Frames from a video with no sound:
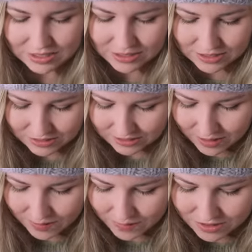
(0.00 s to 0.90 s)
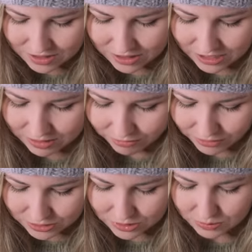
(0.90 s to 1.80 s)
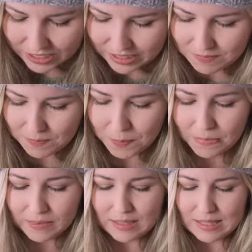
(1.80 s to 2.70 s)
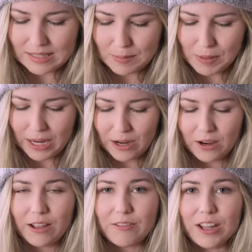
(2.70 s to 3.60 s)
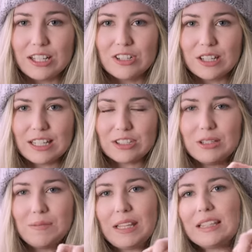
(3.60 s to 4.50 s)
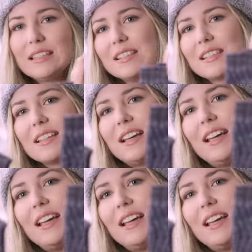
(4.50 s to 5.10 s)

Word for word: So the first one is a pair of undulation mittens.